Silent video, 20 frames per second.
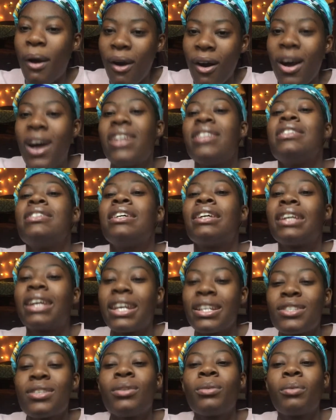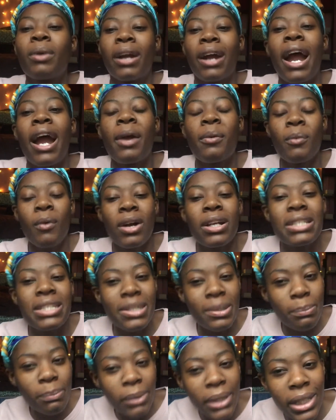on to get to where I want
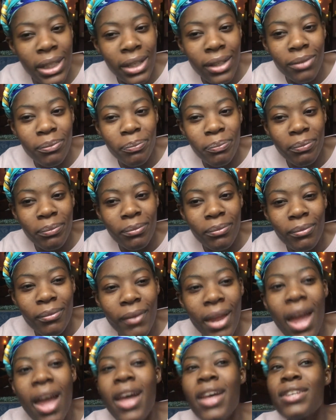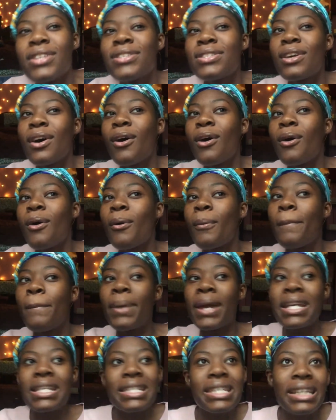to be. So
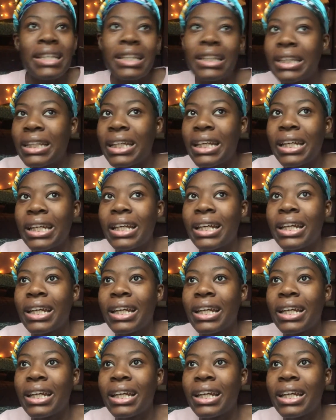basically,